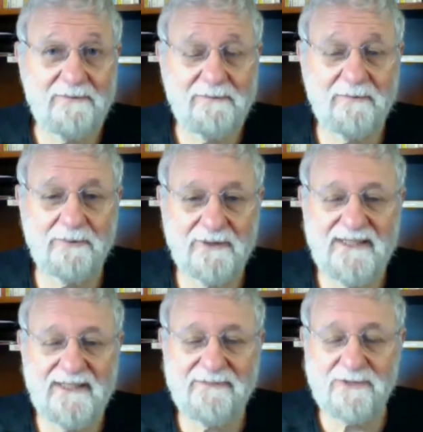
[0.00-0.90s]
what people
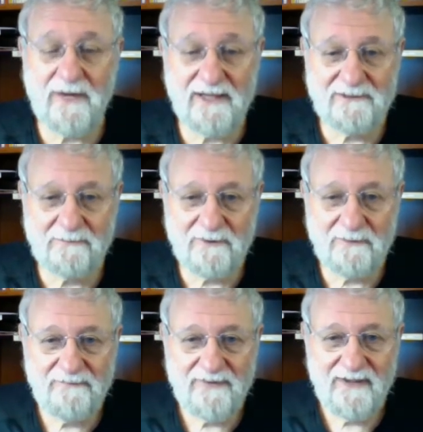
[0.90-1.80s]
believe is
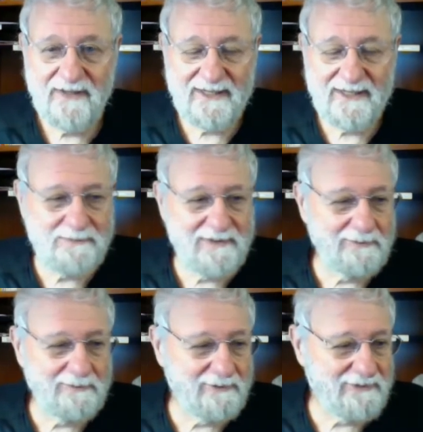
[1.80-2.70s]
possible. It gives
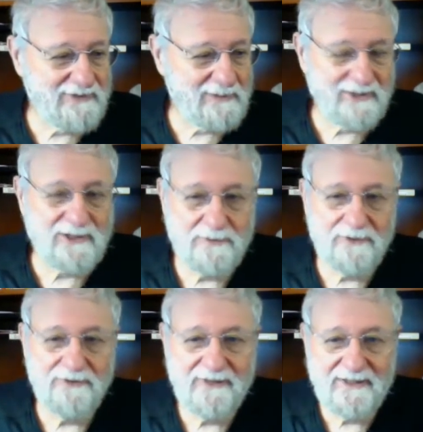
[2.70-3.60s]
people some
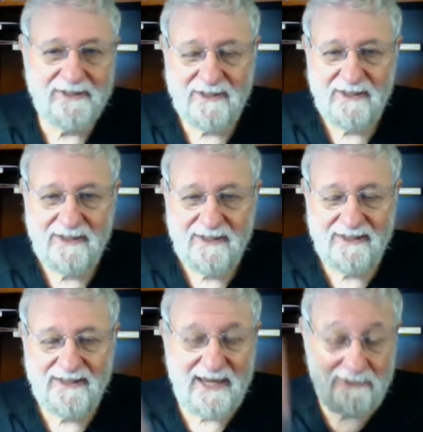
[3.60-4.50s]
experience.
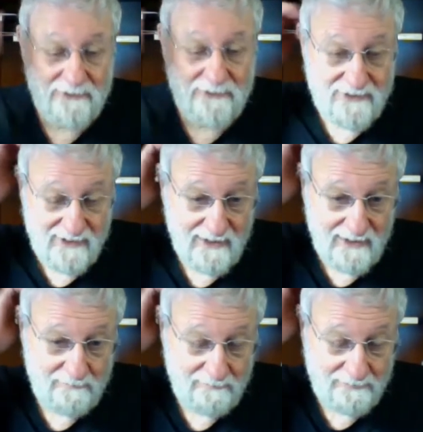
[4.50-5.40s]
It allows
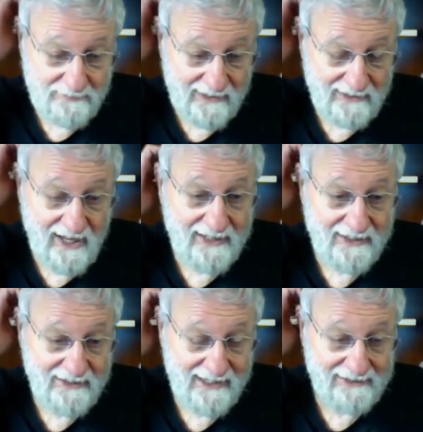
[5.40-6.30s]
a
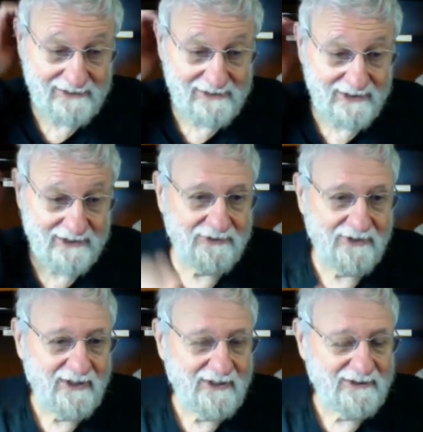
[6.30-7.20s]
client actually
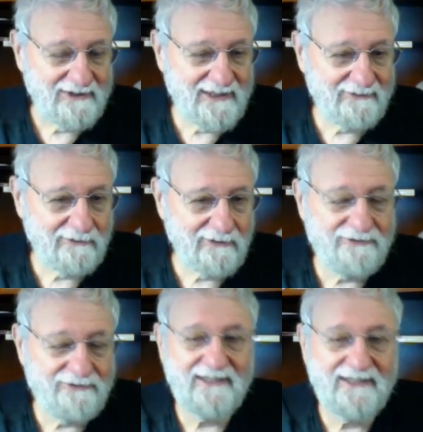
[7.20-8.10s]
to give a
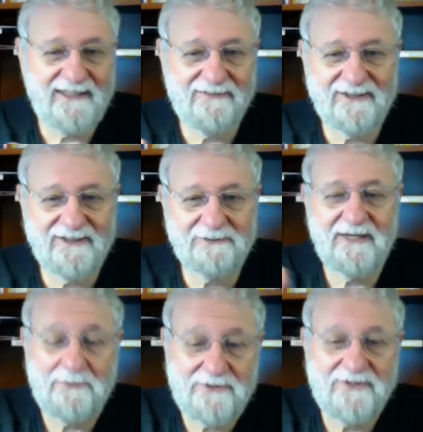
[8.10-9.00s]
rough idea of here's what
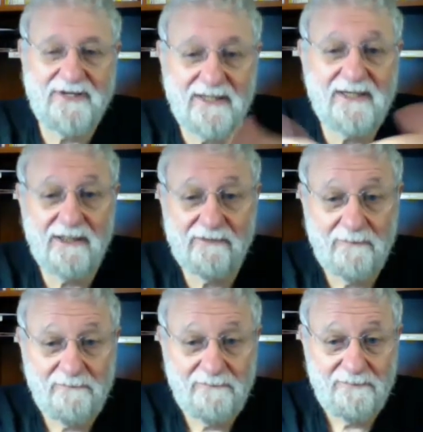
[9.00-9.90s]
I was thinking of,
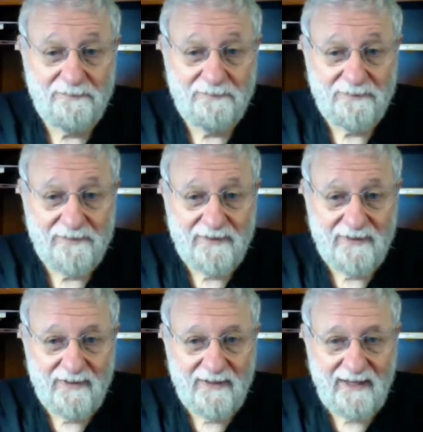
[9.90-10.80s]

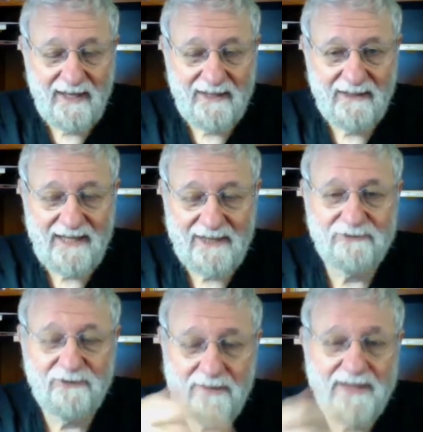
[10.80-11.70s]
and allows
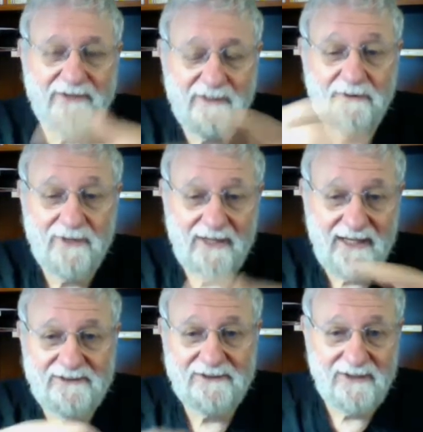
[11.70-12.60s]
for better
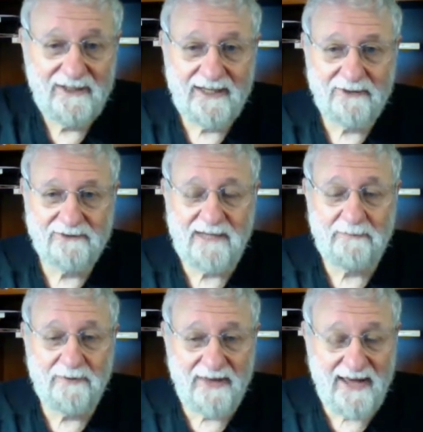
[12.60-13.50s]
communication. And on top
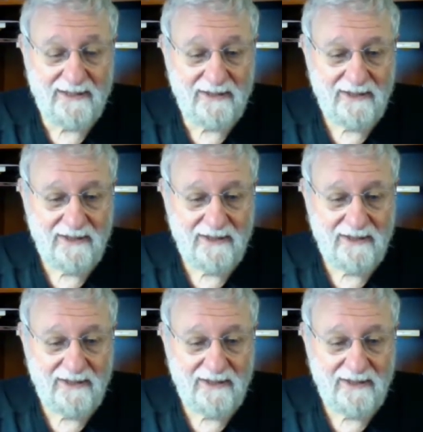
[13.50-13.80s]
of that,